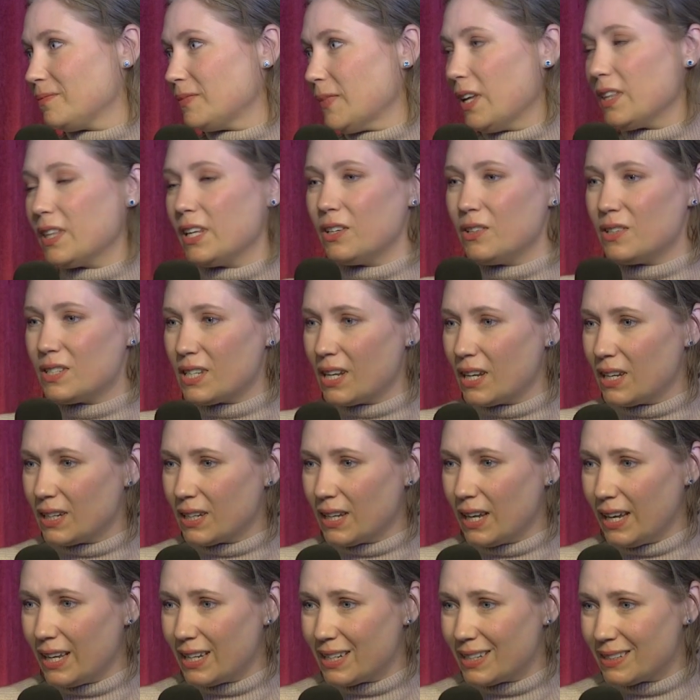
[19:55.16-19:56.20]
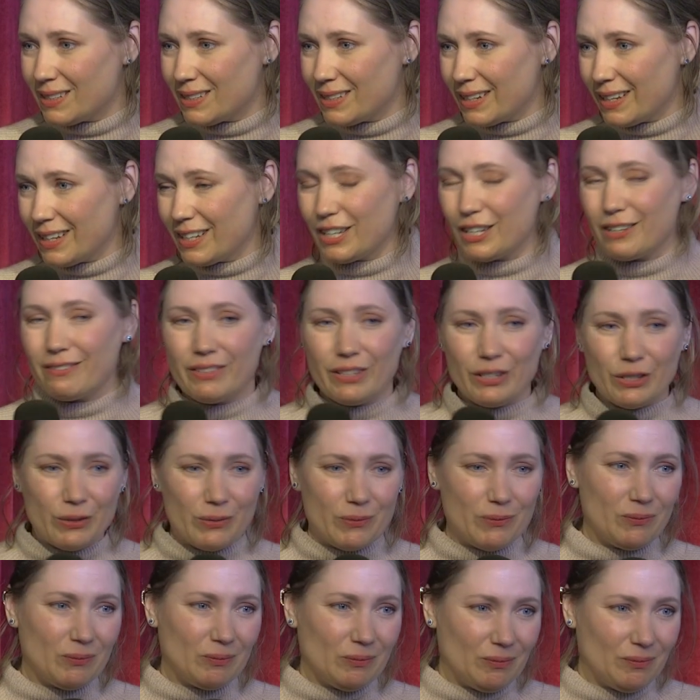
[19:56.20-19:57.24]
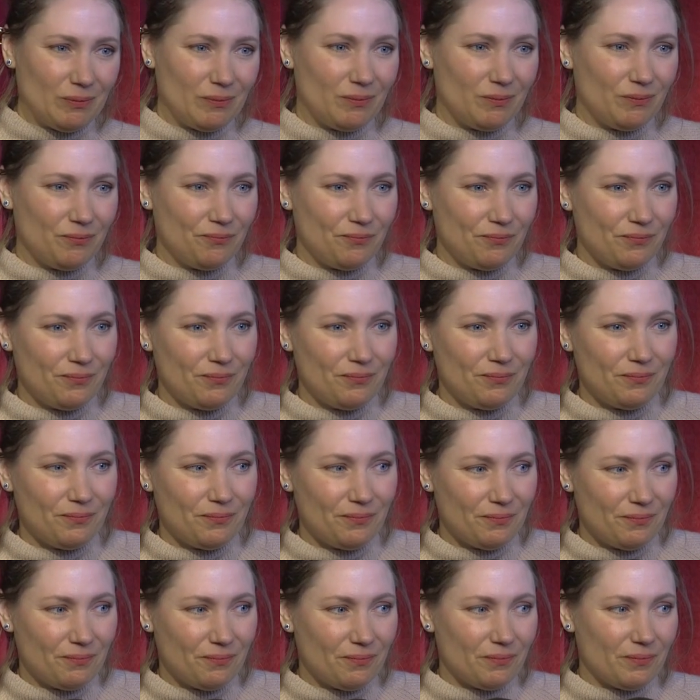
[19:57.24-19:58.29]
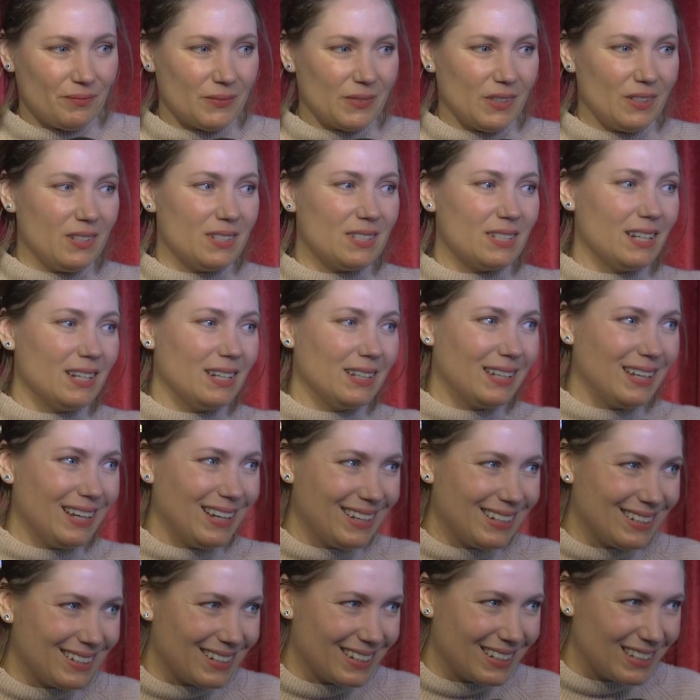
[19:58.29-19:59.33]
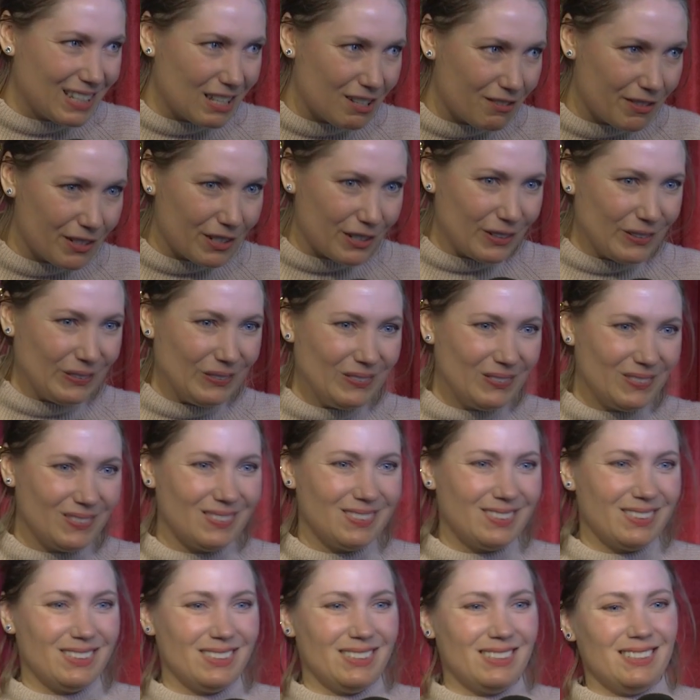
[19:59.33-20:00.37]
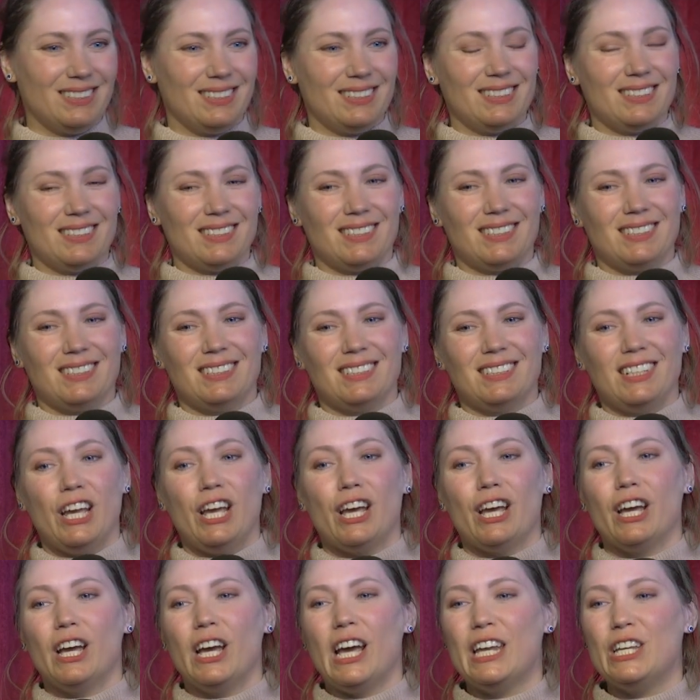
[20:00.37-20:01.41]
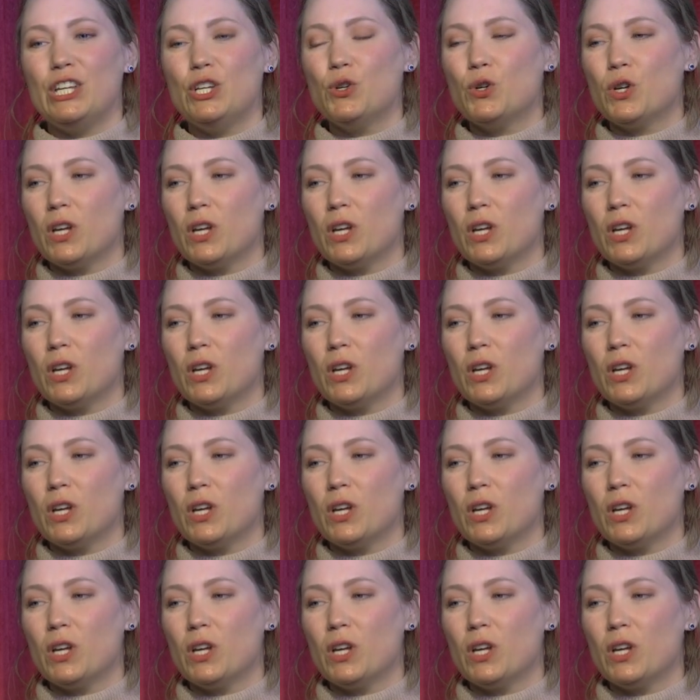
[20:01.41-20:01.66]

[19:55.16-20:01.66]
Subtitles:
And then you say it again, I love you. And you say it again, I love you. And you